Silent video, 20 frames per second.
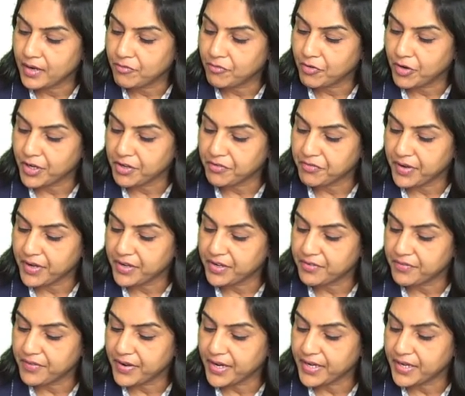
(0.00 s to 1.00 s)
45
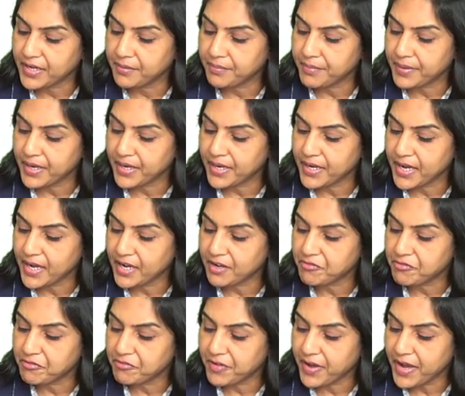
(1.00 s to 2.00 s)
divided by 9
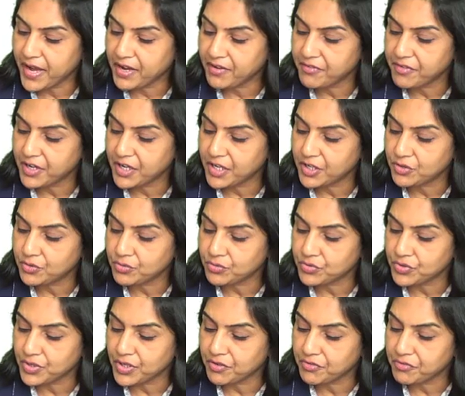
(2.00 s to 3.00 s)
5 into
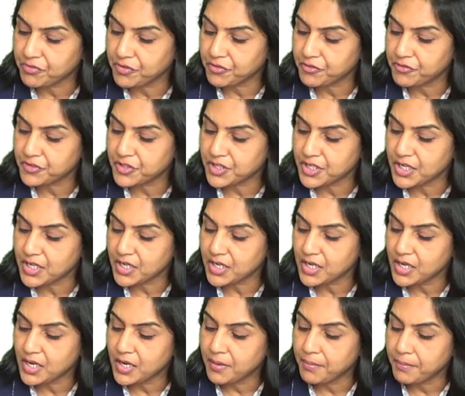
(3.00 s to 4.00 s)
three fifteen
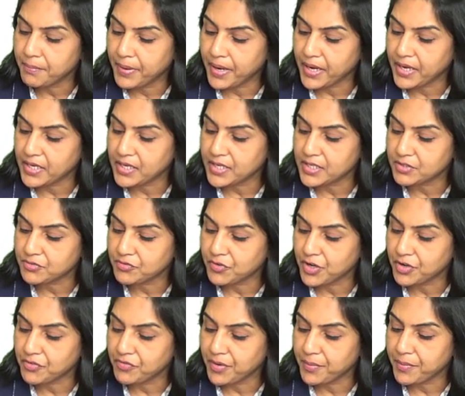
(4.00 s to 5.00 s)

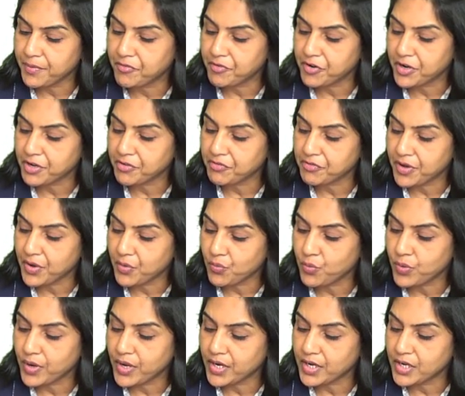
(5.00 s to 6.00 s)
45 by 45
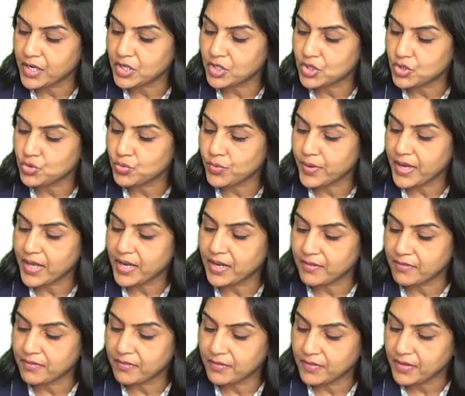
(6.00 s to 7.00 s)

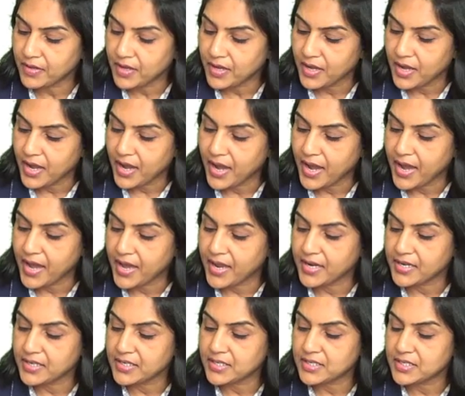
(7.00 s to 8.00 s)
112
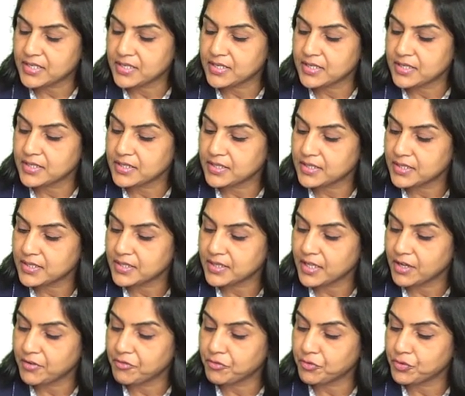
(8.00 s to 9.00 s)
and
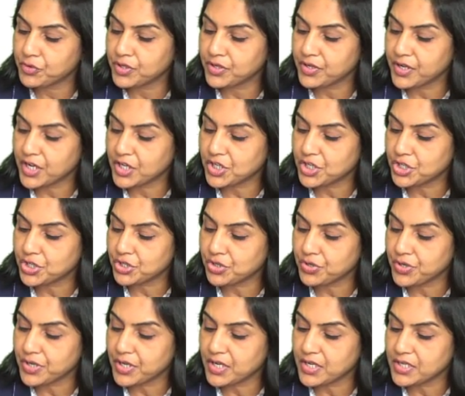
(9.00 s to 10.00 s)
therefore the ratio
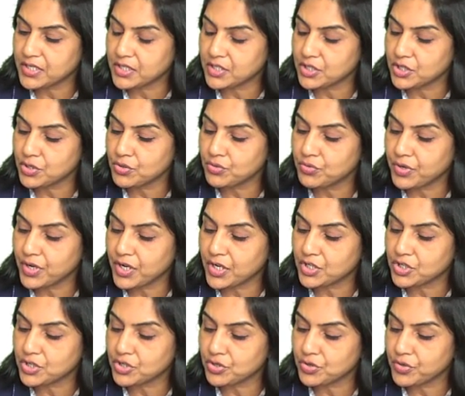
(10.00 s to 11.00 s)
is new
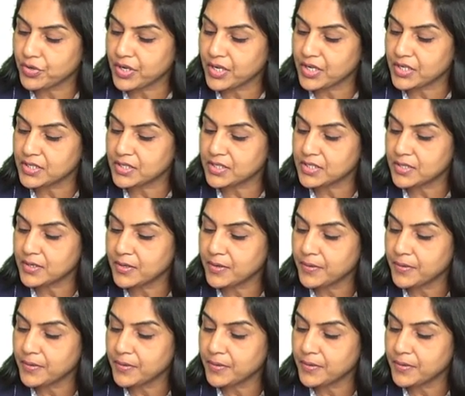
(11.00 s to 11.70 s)
ratio is